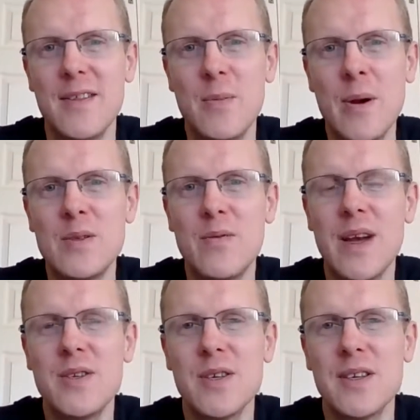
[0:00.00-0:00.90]
the
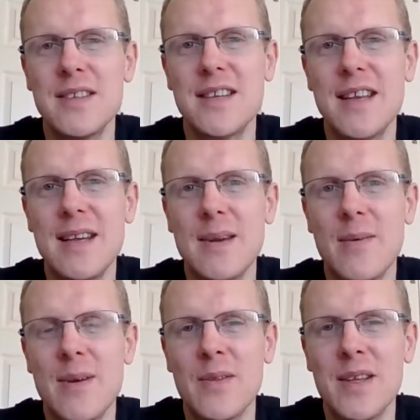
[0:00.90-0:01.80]
motivation to keep
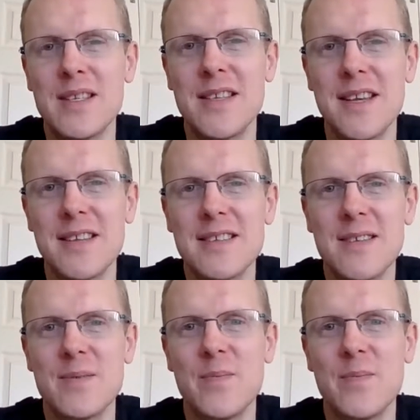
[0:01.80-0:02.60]
going on these things?